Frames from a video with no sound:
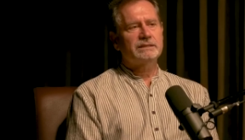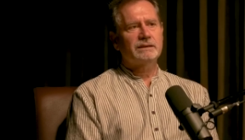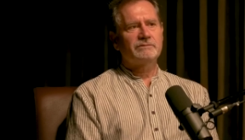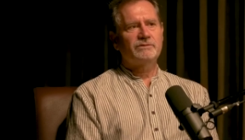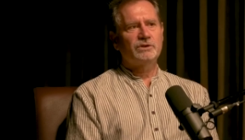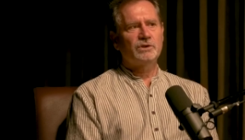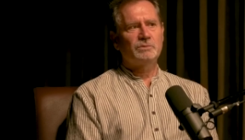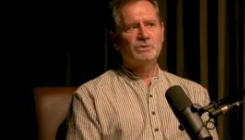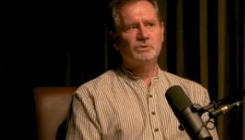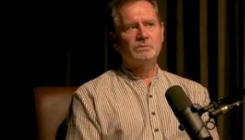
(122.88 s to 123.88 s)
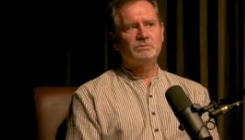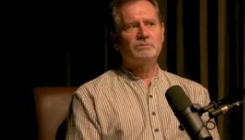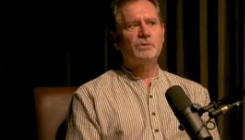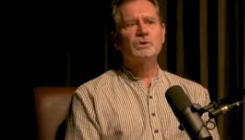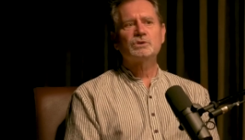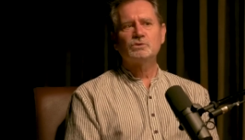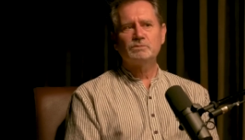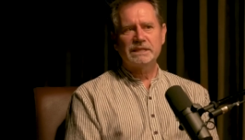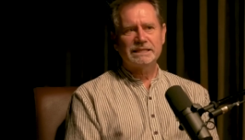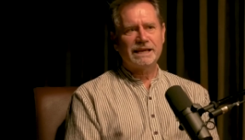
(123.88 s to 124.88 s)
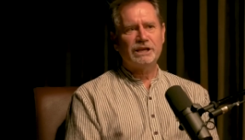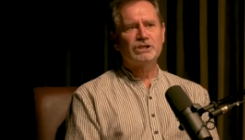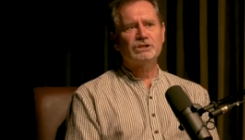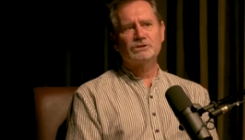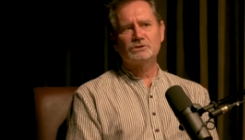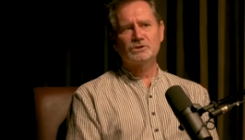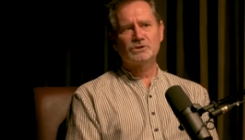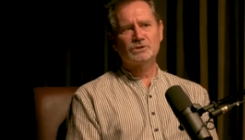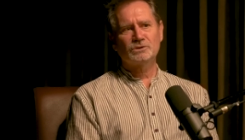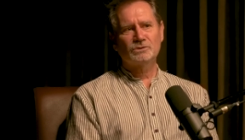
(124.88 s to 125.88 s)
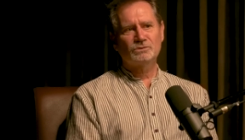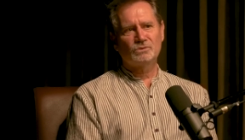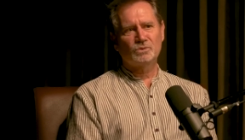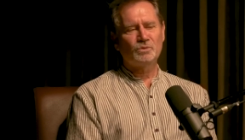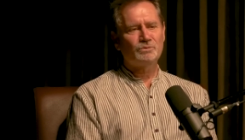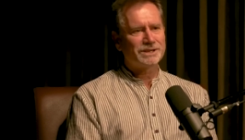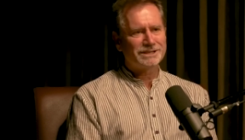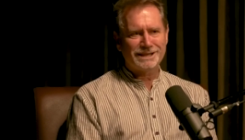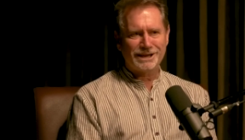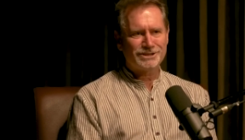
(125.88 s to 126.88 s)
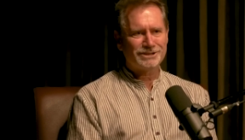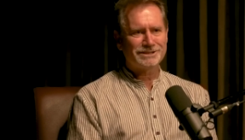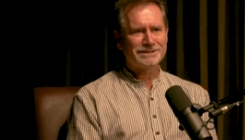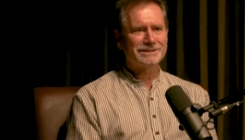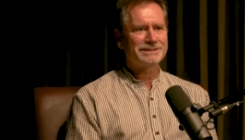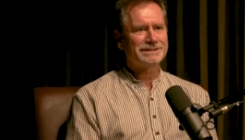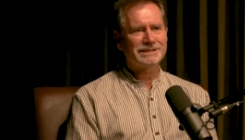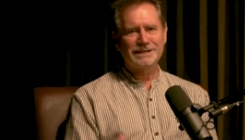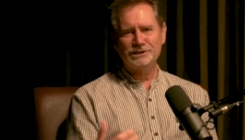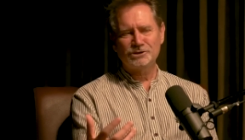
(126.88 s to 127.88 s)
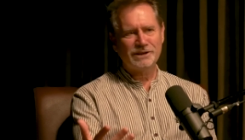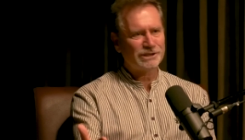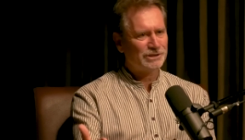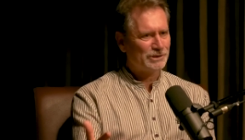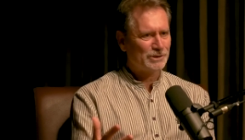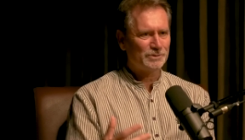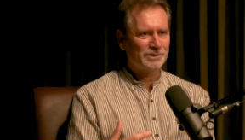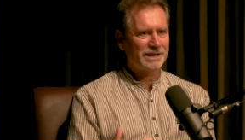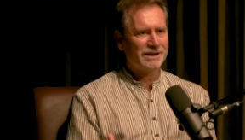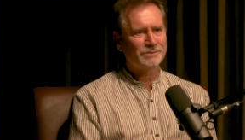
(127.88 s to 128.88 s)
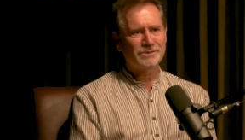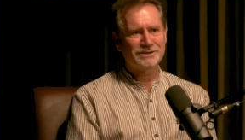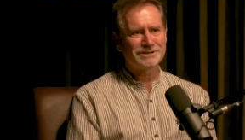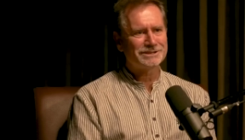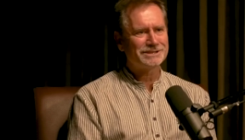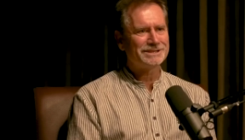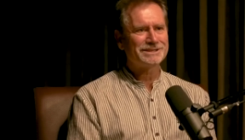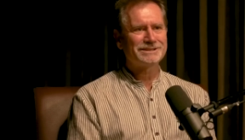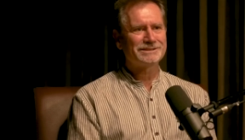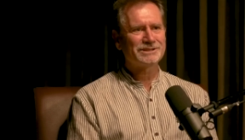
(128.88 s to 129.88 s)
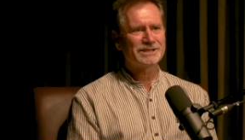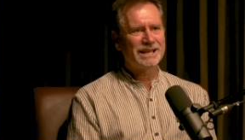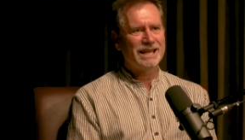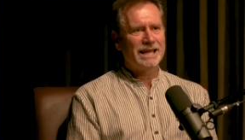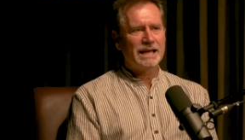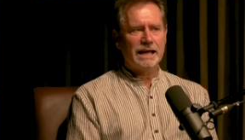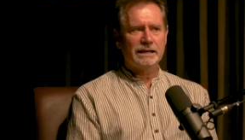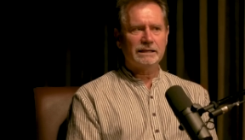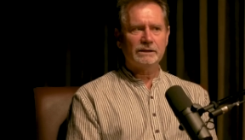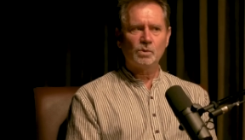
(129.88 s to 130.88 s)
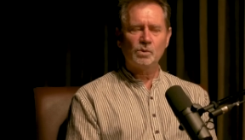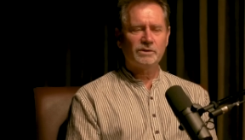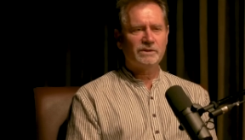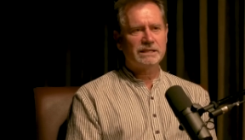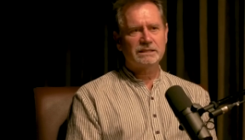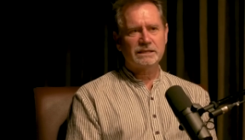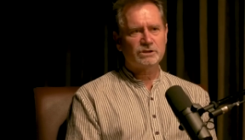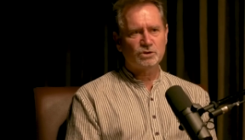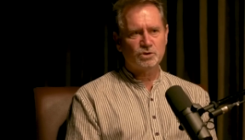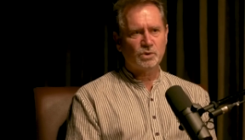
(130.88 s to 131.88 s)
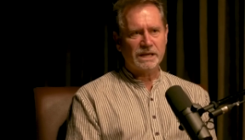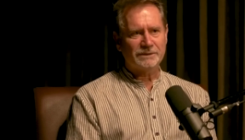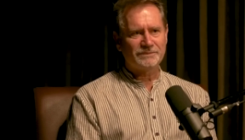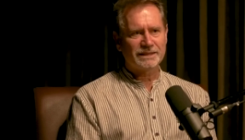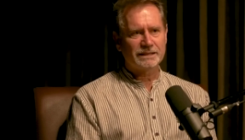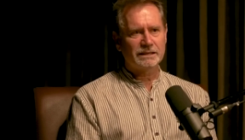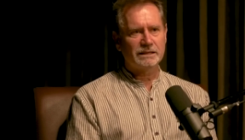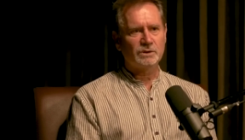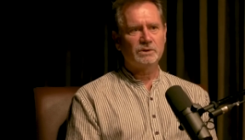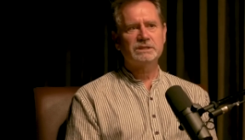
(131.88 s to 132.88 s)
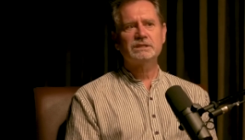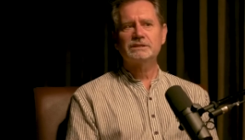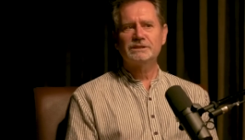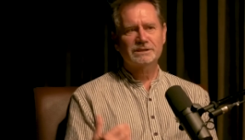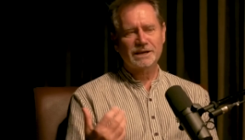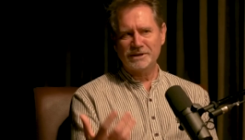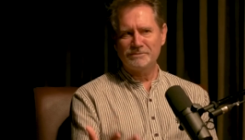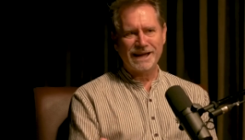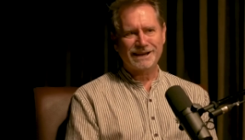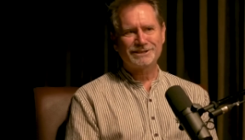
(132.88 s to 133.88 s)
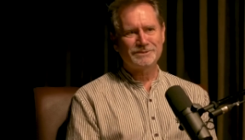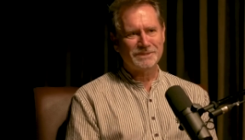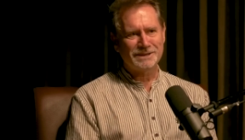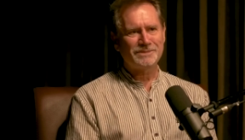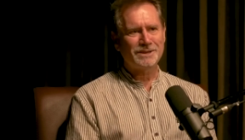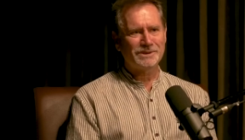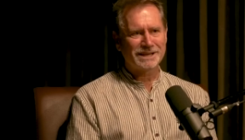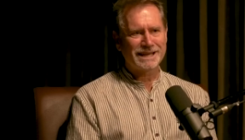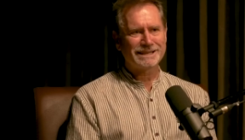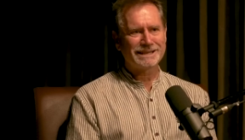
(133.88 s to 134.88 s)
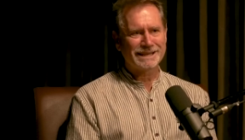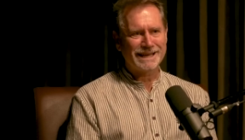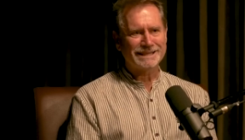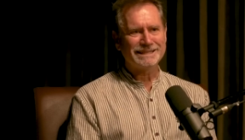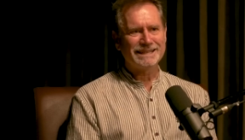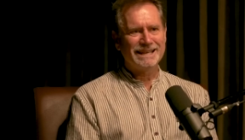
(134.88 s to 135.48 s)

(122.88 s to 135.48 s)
some phenomenal personal meditations, group meditations, interactions with other brothers and sisters. And all of that is such a joy. You know, just coming back to meet people again and again